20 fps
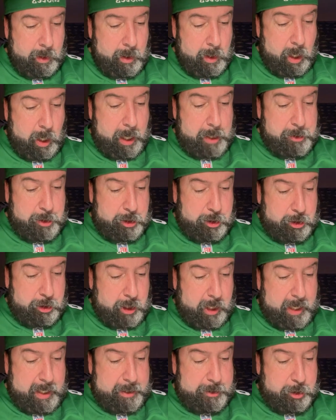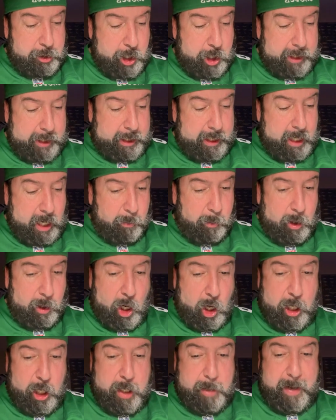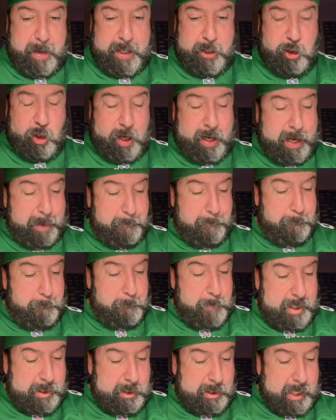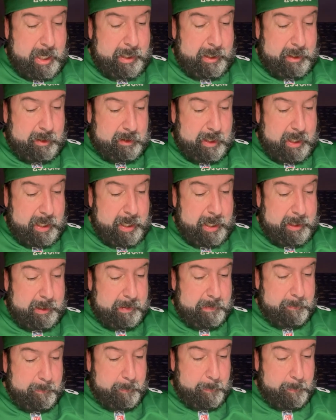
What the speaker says: All right, just kind of checking up with all you, make sure I didn't miss anything.